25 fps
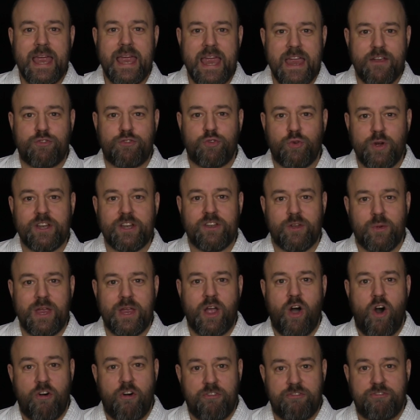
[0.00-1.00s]
If we're
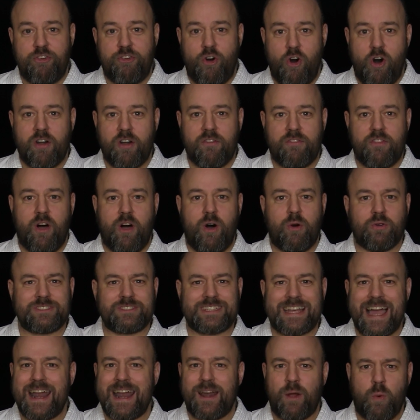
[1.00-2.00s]
doing all 4 of those,
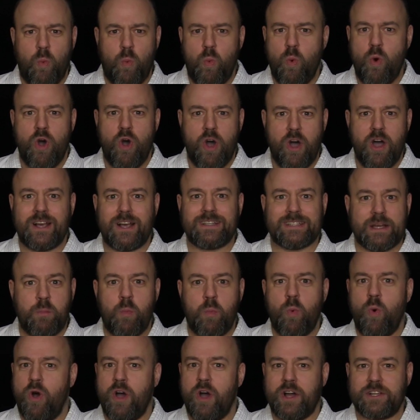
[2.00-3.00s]
kata works
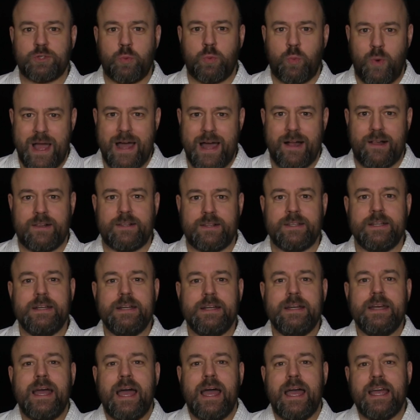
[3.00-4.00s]
and works well.
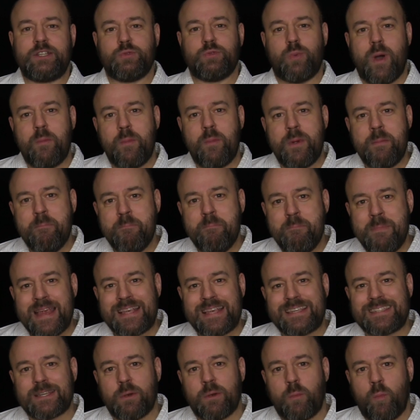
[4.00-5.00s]
It's when we
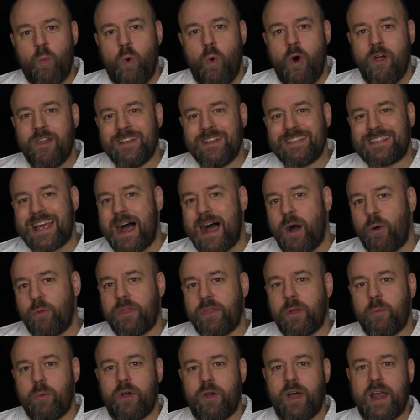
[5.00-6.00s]
miss ones out
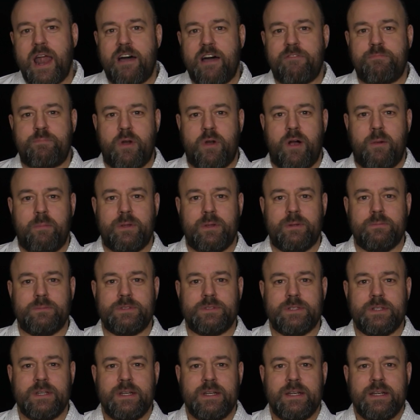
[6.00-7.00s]
that we're going to have
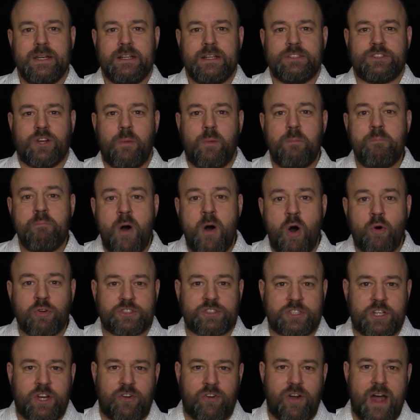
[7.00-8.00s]
problems. So
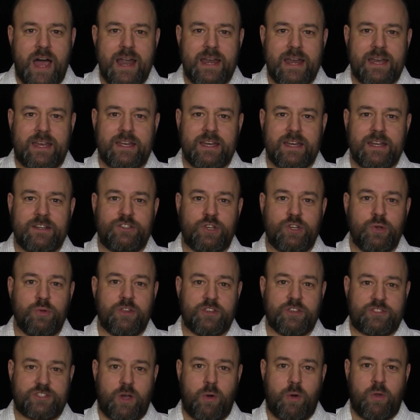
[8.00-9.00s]
most karateka do
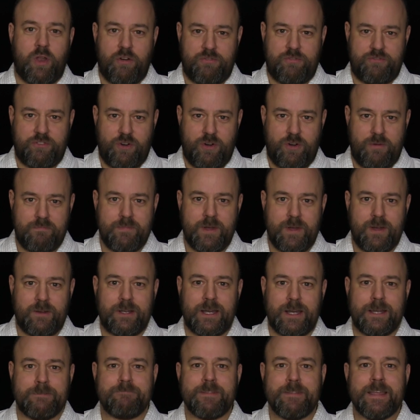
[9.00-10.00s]
the solo form,
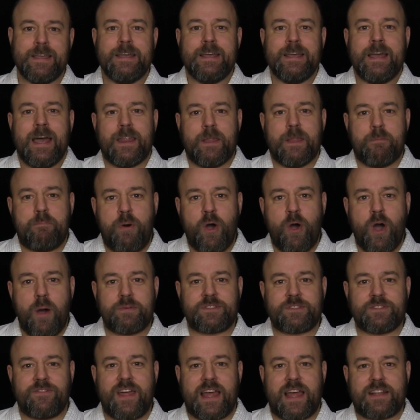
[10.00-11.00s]
okay? And the
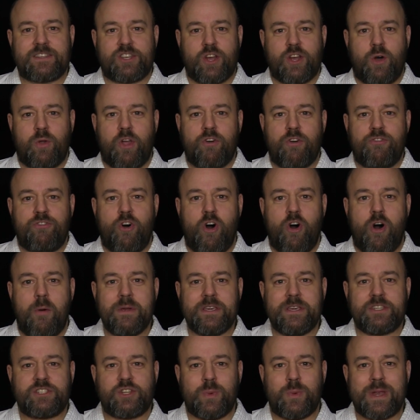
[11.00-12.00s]
purpose of that solo form
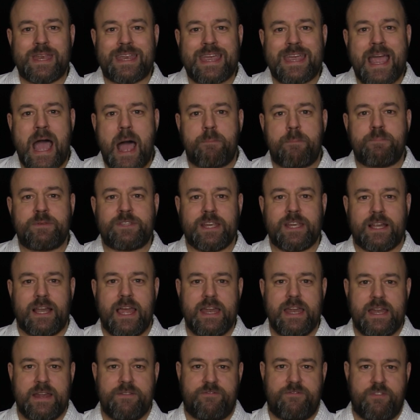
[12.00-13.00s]
is to
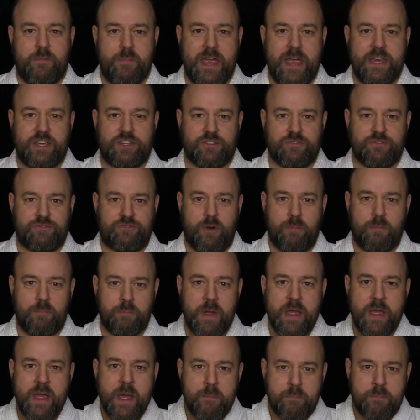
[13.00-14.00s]
encapsulate information
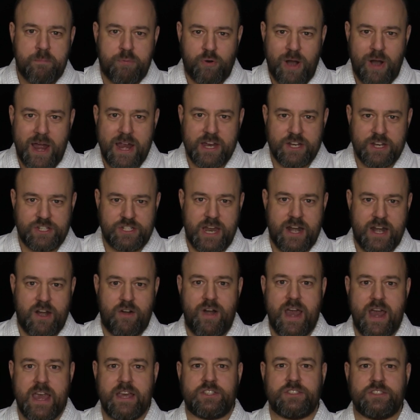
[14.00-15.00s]
from prior
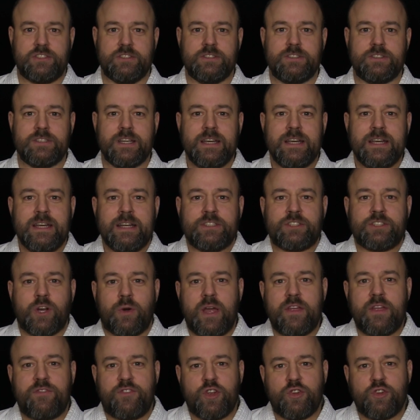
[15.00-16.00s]
generations.
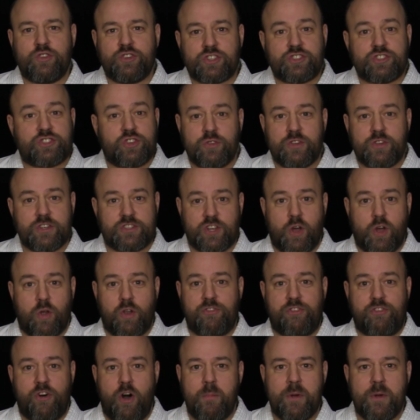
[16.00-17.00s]
So if you just do the
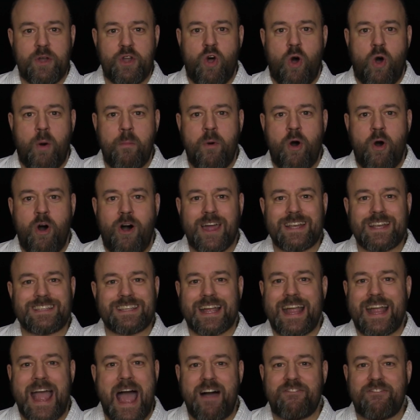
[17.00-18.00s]
solo form and no more, it's
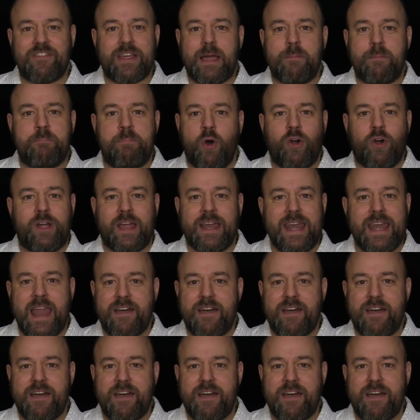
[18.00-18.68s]
like having a book and